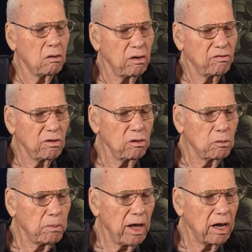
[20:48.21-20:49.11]
we flew to
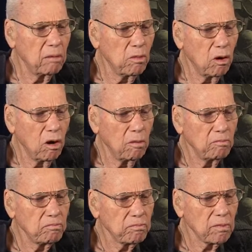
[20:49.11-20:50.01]
Panama,
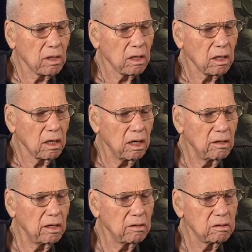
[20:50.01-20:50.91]

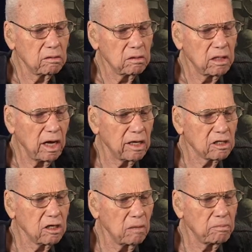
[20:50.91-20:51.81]
and then
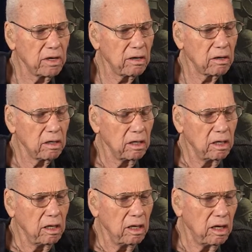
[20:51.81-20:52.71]
gassed up there,
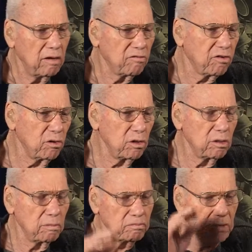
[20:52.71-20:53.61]
and flew
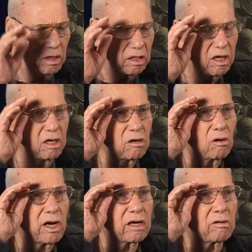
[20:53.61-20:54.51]
to
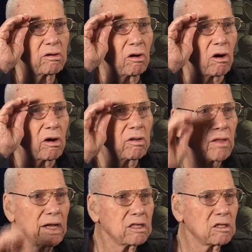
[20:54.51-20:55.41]
Quito, Ecuador.
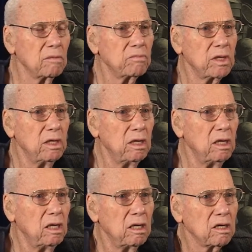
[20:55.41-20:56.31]
That's the
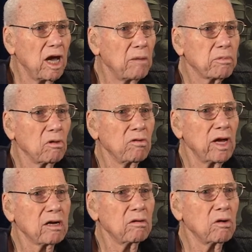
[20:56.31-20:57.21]
capital of
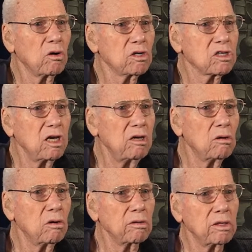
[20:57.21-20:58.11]
Ecuador's
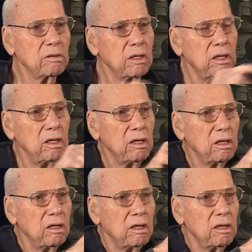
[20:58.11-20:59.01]
Quito, on the
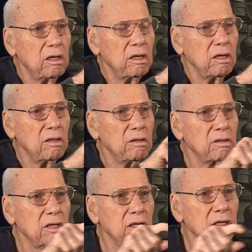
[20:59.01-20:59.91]

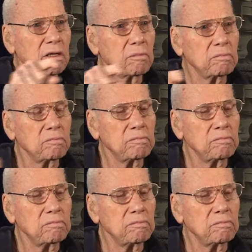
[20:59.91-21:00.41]
the um,